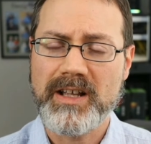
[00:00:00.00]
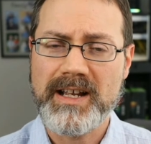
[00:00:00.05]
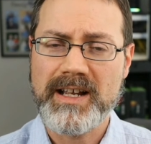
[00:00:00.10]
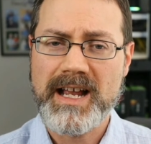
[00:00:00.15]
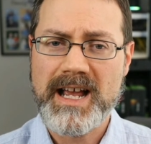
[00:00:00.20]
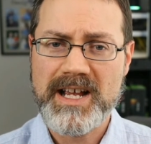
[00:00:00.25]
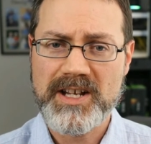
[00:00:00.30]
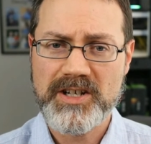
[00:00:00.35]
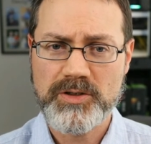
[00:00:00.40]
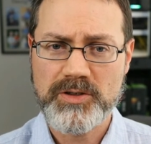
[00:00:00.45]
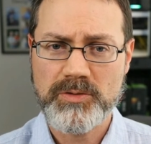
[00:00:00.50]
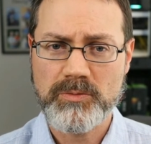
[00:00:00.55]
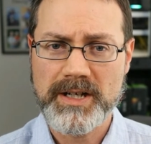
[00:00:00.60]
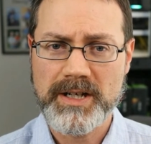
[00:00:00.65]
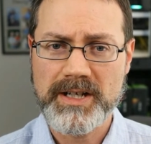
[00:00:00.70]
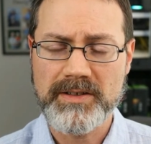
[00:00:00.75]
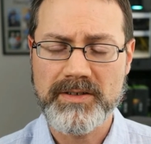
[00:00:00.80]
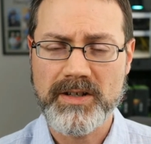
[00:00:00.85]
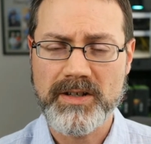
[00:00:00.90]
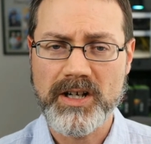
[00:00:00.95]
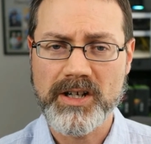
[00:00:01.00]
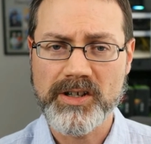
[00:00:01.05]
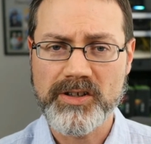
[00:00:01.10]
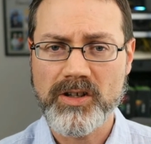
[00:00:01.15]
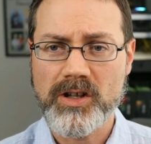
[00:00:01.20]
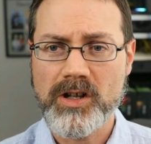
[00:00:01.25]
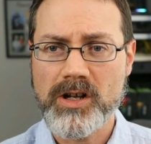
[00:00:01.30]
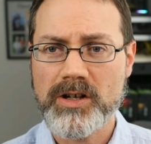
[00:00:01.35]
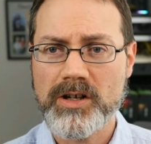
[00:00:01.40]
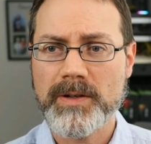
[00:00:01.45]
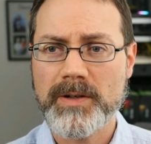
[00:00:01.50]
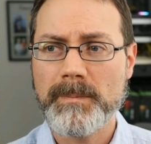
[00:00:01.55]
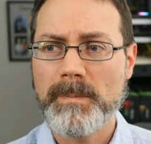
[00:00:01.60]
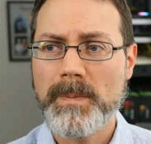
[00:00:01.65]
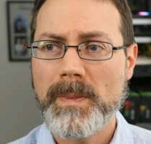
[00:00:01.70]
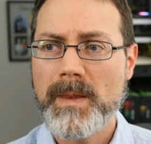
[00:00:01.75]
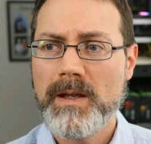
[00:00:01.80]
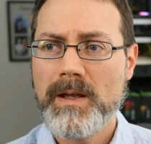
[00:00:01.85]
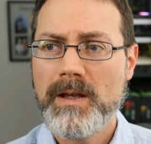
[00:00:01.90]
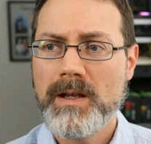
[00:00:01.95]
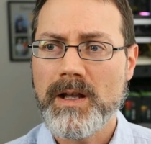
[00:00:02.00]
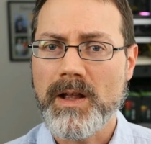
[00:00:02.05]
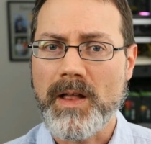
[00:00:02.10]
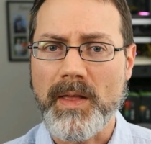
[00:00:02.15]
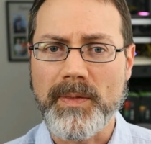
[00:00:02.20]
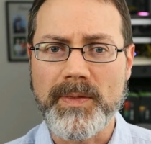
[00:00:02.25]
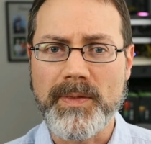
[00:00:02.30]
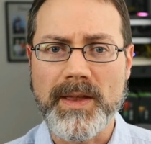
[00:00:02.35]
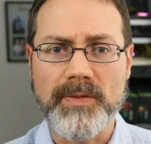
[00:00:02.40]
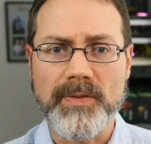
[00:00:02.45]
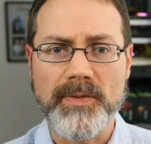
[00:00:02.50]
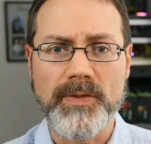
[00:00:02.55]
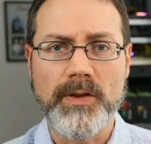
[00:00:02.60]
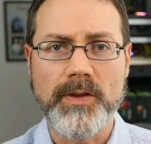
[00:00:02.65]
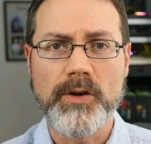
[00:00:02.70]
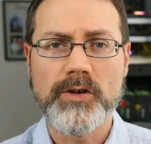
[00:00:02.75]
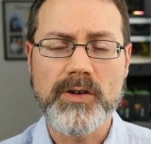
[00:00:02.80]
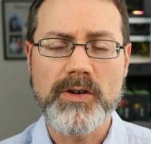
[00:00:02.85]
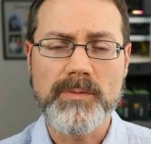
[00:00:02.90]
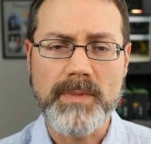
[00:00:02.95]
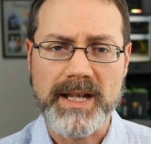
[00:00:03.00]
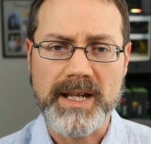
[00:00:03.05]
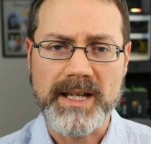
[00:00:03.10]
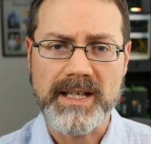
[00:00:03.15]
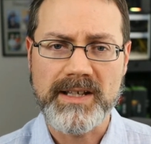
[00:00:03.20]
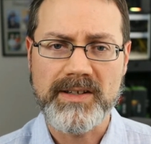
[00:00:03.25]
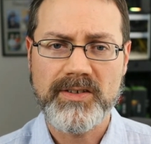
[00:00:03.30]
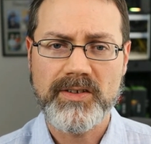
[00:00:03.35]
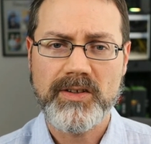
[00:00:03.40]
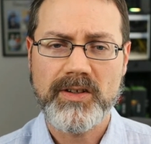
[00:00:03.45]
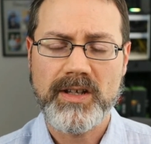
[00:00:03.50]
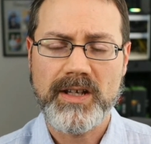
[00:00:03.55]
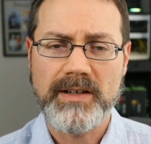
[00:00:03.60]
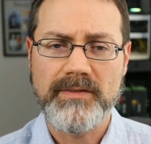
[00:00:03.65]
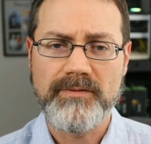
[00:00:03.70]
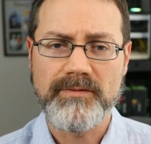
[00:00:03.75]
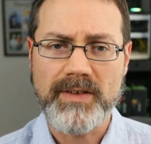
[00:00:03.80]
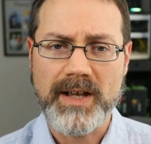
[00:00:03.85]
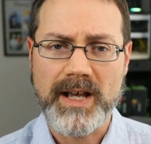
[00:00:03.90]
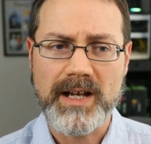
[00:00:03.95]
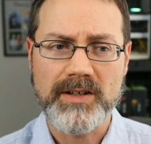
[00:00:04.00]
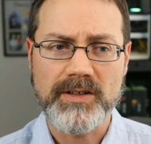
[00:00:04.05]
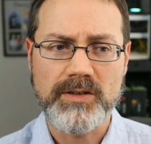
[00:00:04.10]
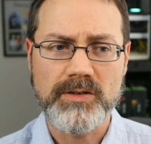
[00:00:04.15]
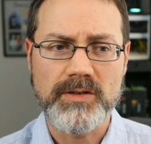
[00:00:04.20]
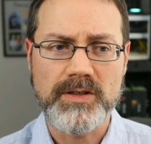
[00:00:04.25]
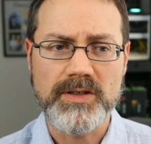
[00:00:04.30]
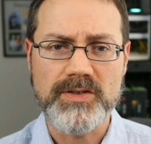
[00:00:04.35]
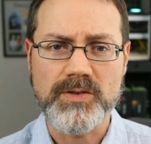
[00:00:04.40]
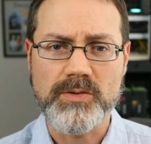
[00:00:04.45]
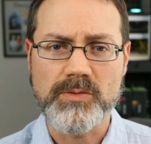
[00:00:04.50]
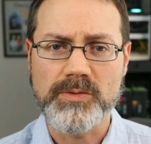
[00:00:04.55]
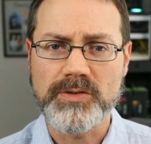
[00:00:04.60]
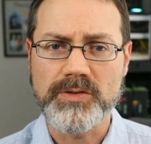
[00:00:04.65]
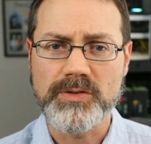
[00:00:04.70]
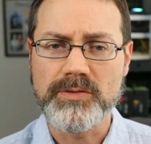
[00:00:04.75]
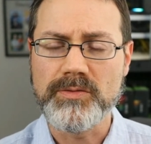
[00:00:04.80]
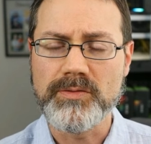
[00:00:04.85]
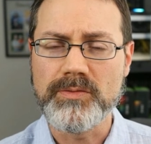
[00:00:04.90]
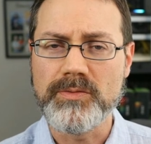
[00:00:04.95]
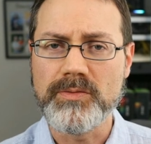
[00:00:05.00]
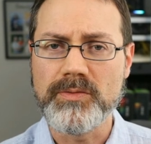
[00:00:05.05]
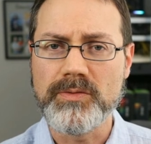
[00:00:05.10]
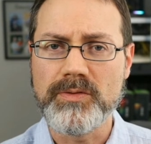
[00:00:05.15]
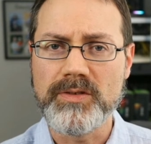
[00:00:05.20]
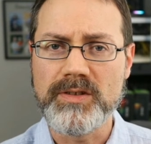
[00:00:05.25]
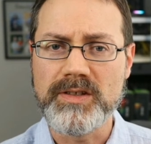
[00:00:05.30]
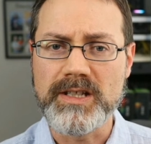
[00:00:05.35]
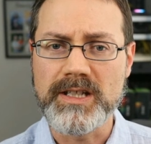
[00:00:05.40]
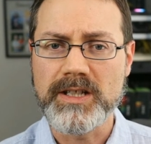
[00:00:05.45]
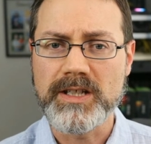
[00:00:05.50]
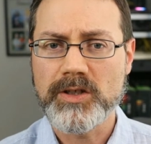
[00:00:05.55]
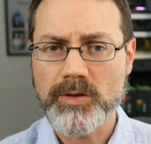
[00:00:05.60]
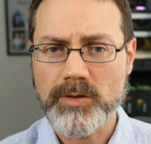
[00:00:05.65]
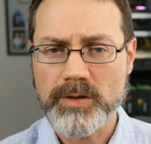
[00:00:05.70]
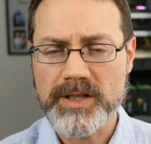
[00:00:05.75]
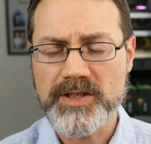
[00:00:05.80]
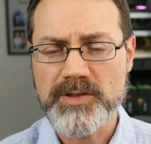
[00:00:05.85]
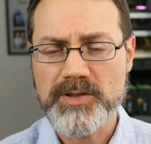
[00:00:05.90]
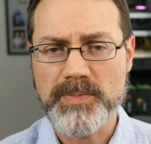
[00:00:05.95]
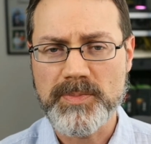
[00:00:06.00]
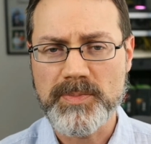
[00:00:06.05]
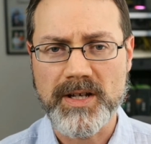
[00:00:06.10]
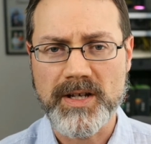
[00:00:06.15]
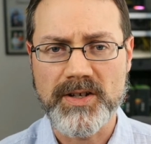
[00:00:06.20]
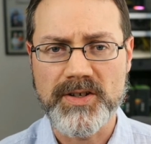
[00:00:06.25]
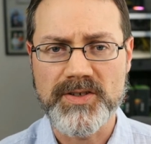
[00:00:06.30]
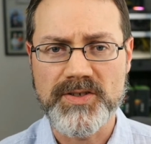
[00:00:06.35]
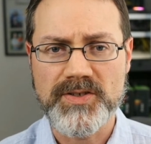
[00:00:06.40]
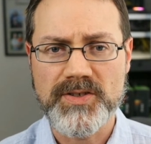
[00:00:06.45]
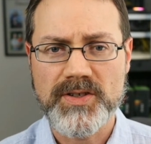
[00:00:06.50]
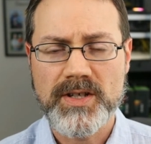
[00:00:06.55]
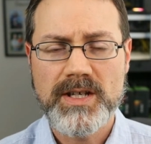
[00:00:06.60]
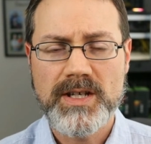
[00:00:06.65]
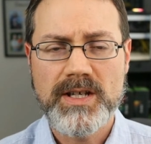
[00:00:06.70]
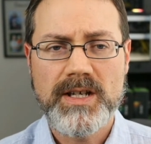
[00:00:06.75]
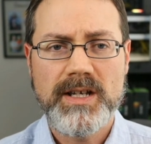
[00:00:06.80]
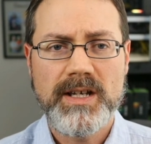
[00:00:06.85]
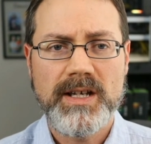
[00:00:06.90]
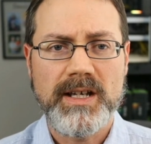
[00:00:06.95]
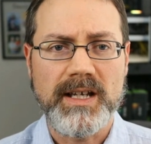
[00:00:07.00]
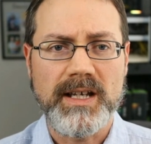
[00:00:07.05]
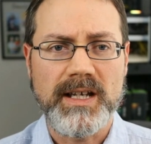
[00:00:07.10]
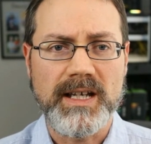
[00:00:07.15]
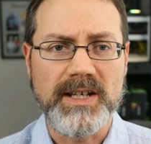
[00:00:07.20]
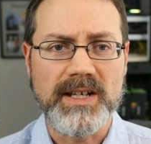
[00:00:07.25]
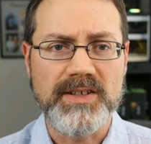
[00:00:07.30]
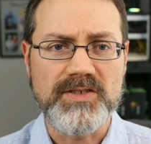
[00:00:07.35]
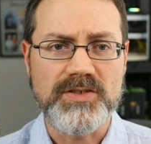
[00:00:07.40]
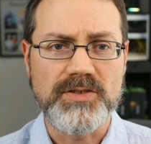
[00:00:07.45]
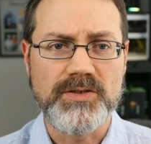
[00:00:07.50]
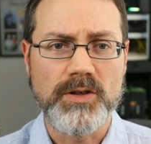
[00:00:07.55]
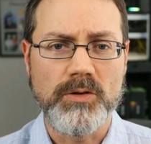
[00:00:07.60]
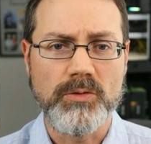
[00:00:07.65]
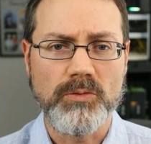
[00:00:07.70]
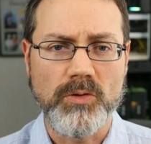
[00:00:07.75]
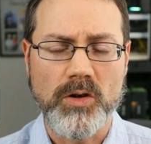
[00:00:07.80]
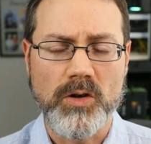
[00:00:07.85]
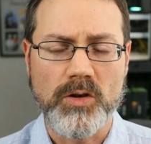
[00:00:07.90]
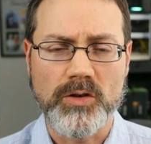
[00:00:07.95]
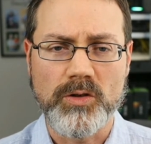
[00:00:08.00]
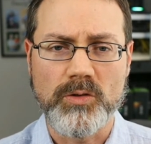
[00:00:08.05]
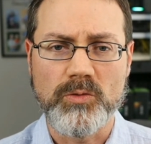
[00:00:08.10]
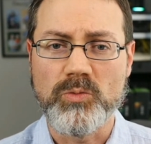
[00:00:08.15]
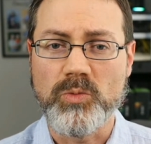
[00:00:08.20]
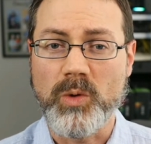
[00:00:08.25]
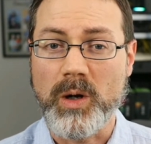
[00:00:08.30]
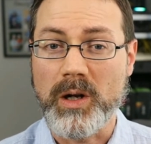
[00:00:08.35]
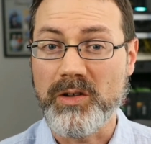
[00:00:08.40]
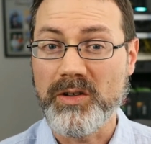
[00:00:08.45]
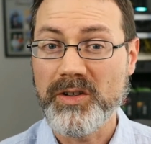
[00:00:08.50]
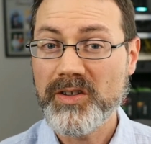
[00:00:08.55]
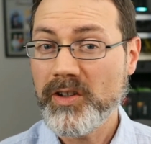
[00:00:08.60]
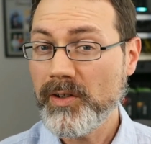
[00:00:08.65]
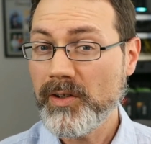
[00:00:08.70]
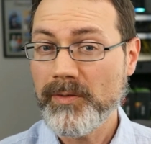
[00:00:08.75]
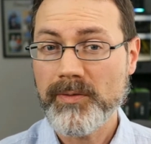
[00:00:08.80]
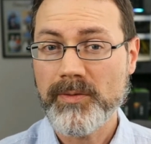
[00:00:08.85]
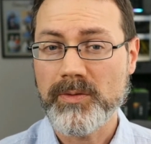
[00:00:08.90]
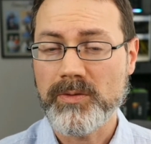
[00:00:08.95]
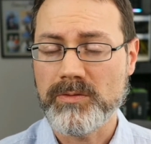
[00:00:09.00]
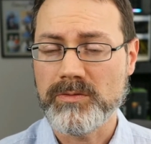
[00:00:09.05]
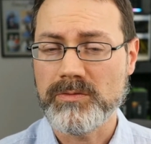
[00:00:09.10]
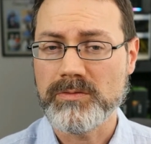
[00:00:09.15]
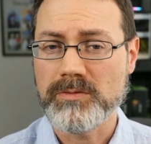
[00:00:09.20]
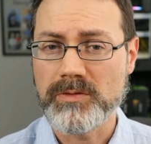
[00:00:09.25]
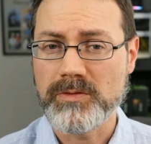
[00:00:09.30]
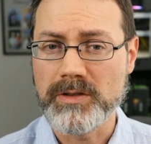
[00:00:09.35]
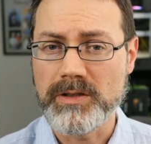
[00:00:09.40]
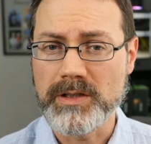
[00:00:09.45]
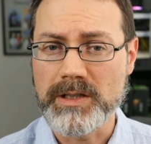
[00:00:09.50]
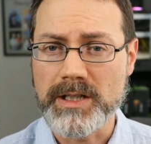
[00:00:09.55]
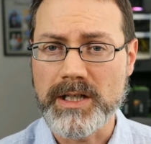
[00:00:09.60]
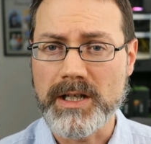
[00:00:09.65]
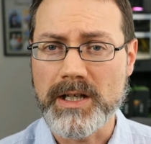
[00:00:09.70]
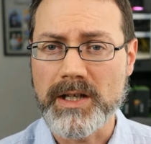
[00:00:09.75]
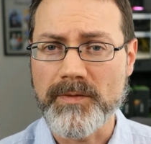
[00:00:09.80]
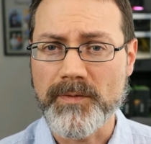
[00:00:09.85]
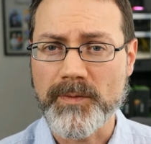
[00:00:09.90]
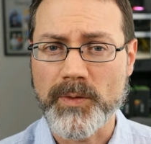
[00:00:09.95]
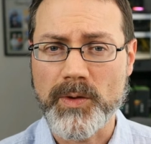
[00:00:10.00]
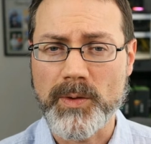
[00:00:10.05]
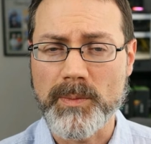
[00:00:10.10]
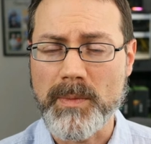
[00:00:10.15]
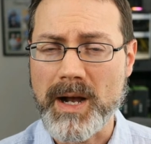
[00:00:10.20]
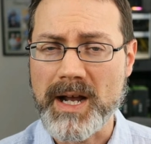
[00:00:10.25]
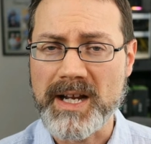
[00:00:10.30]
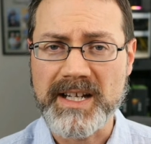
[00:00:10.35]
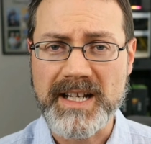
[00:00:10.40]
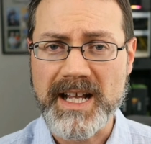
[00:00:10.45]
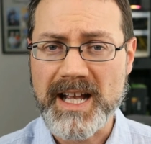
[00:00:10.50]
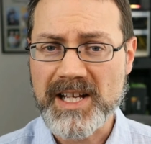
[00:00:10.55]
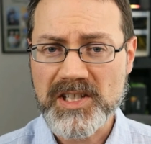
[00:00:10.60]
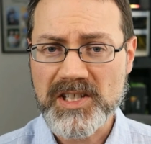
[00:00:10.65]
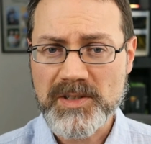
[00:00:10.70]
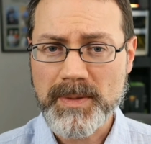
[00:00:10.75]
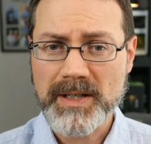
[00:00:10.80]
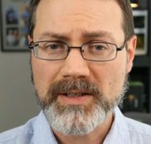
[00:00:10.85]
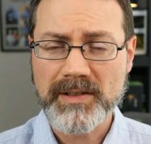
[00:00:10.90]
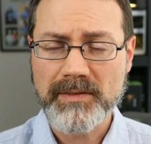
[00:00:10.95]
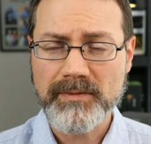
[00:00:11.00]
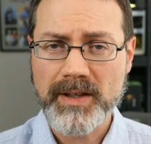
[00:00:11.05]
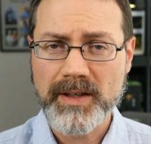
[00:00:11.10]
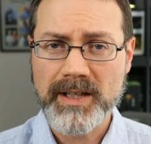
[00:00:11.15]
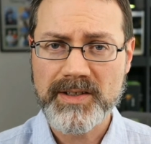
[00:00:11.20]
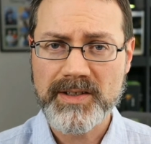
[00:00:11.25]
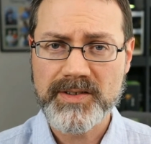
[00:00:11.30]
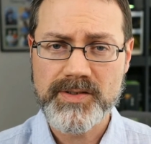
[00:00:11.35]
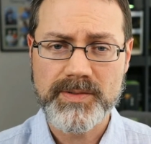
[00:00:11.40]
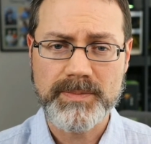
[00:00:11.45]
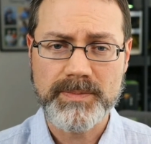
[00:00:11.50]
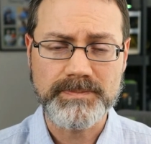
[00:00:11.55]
hash rate unlock, that their demand and value is going to decrease because it's no longer relative for the mining aspect of things.